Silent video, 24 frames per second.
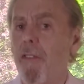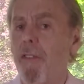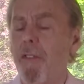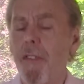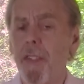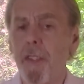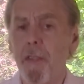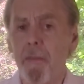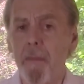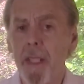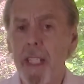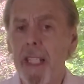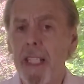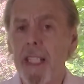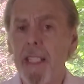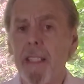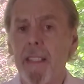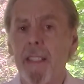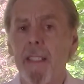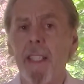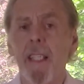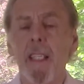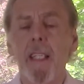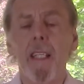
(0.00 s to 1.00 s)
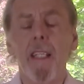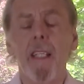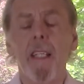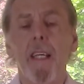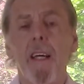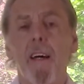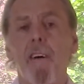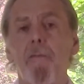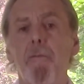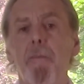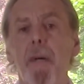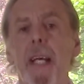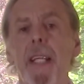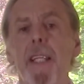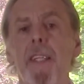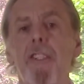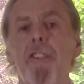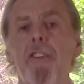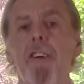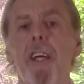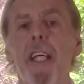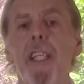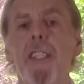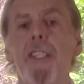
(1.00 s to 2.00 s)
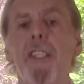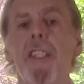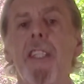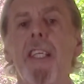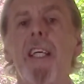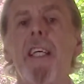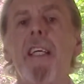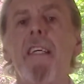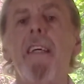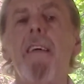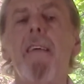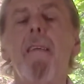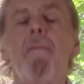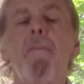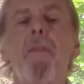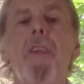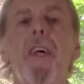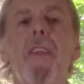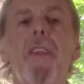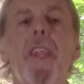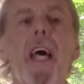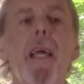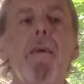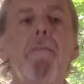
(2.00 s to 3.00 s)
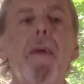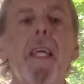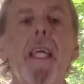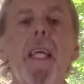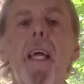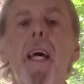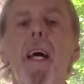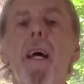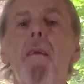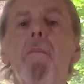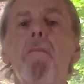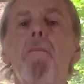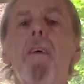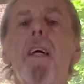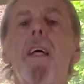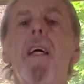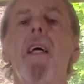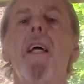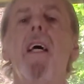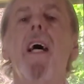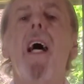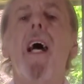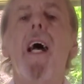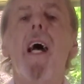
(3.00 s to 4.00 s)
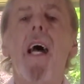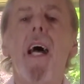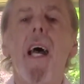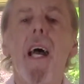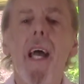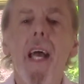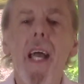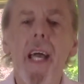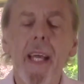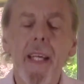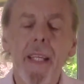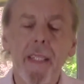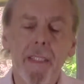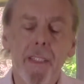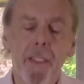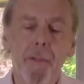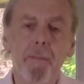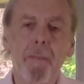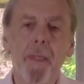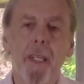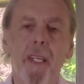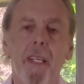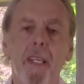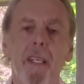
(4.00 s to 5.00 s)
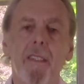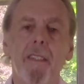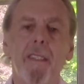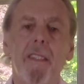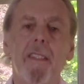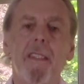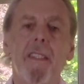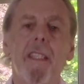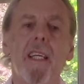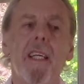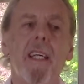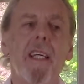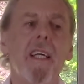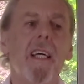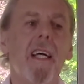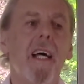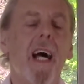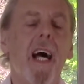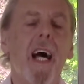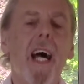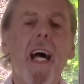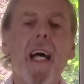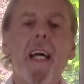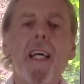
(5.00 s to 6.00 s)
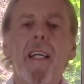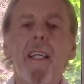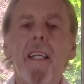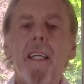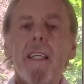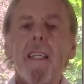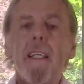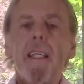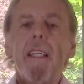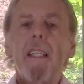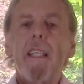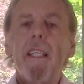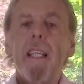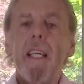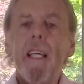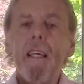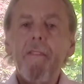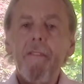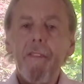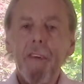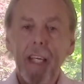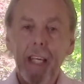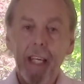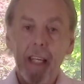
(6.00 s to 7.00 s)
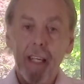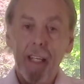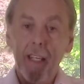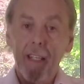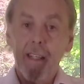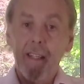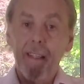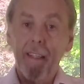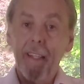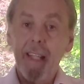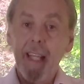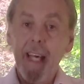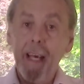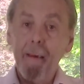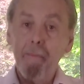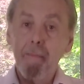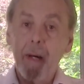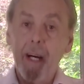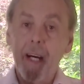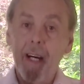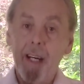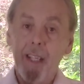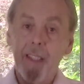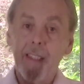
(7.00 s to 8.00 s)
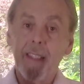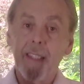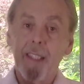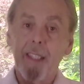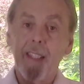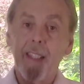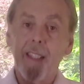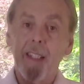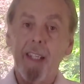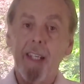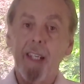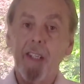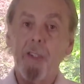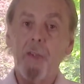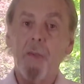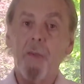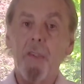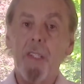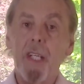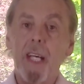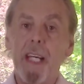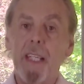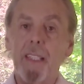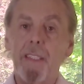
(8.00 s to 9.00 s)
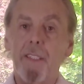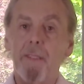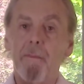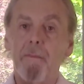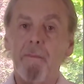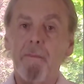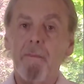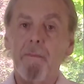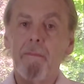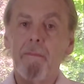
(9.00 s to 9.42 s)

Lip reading: a few minutes of penetration, that they become experts at giving their partner an orgasm.